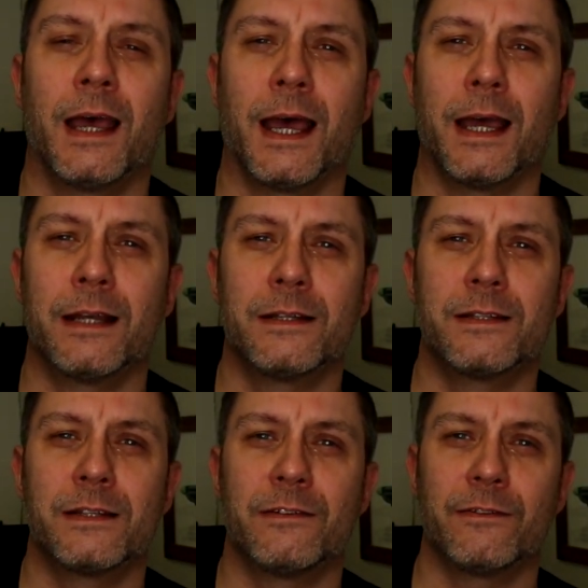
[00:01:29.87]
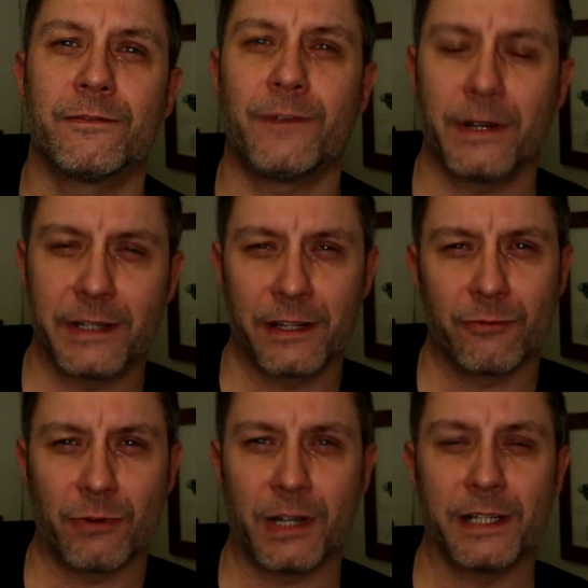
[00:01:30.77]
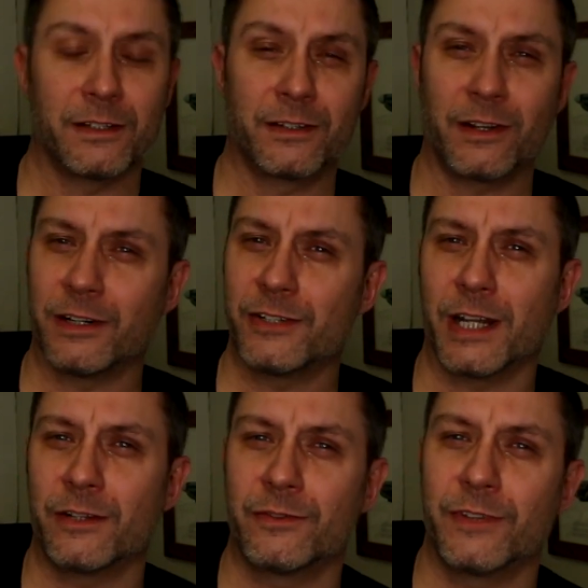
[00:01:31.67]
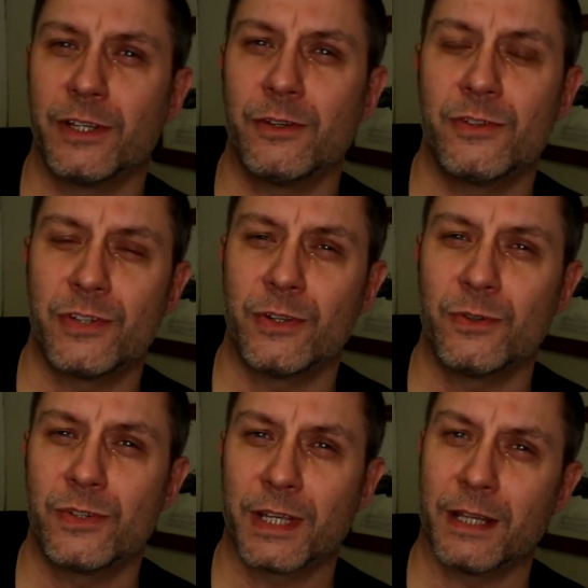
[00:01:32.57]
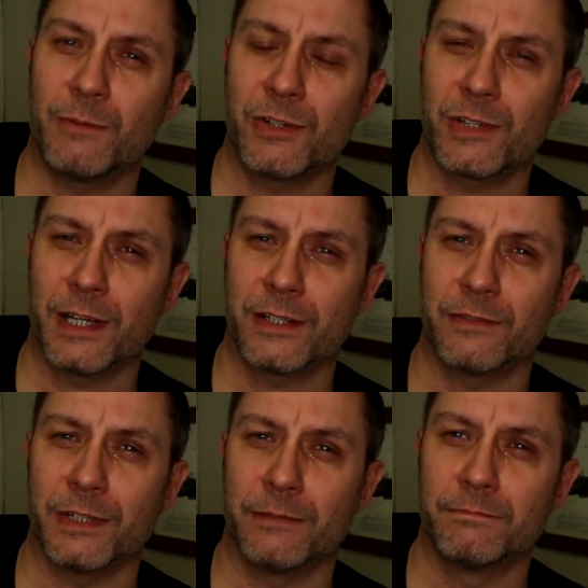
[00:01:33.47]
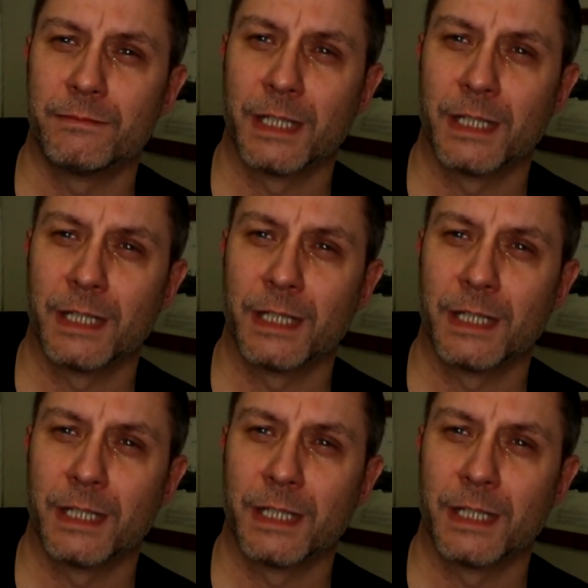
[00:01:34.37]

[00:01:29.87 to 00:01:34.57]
and finding the right kind of channel for you to get the most out of it.